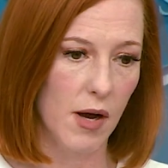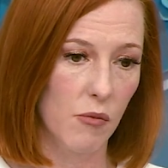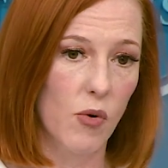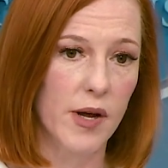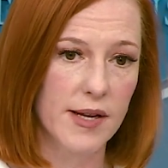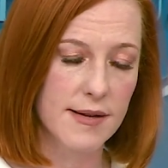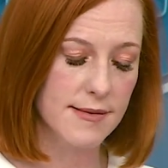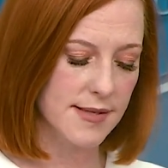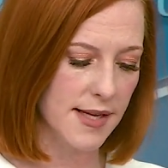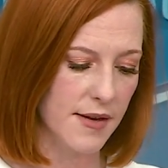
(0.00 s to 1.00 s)
one
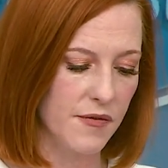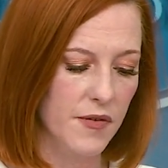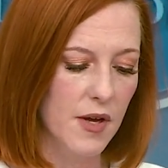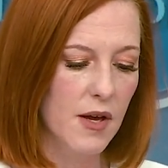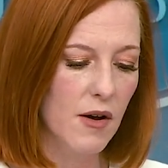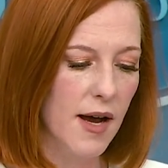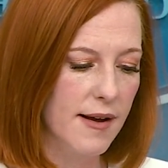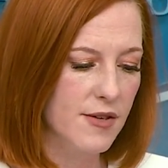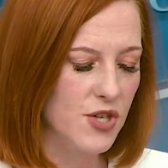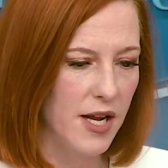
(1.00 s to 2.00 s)
is if
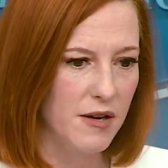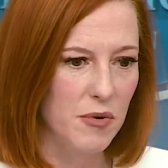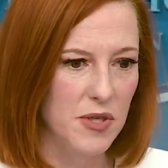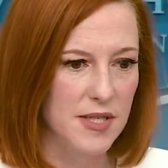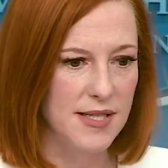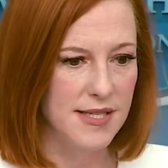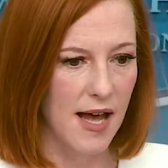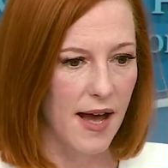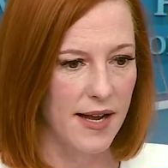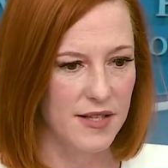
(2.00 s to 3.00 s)
China were to
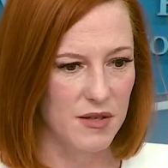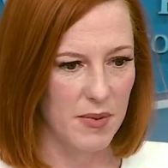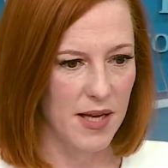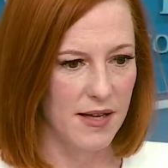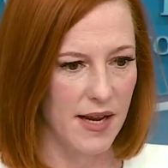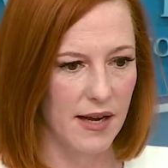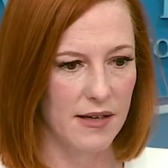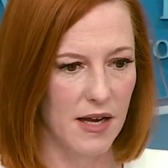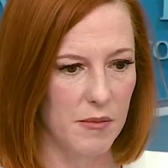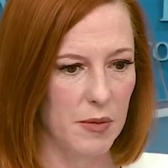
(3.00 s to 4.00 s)
decide to be an
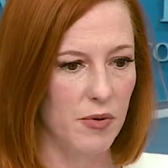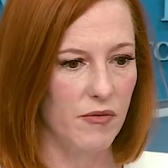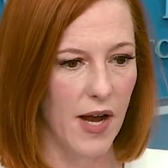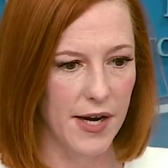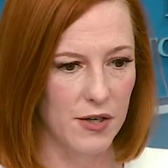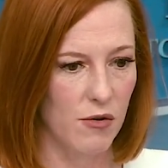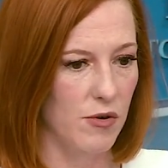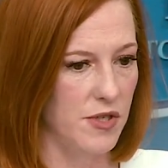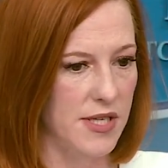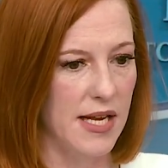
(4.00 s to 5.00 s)
economic provider
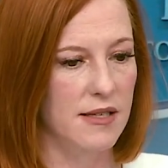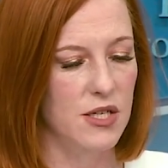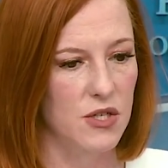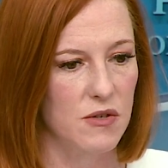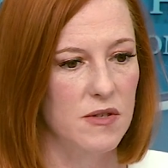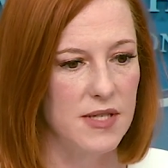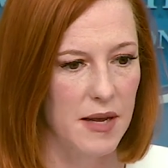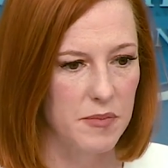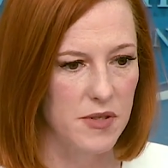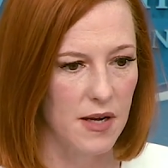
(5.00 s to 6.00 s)
or to take additional
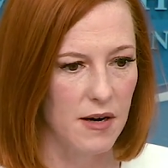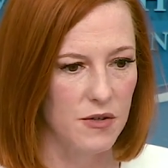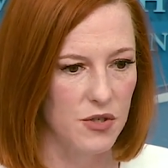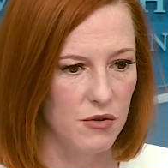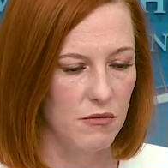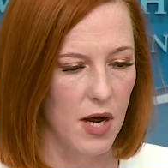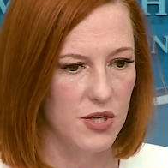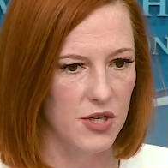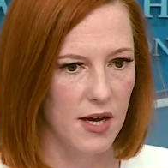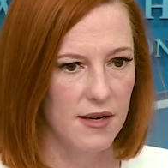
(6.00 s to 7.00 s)
steps there to
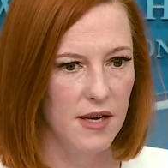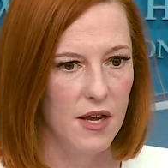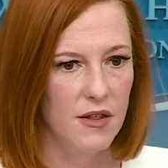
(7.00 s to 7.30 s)
Russia,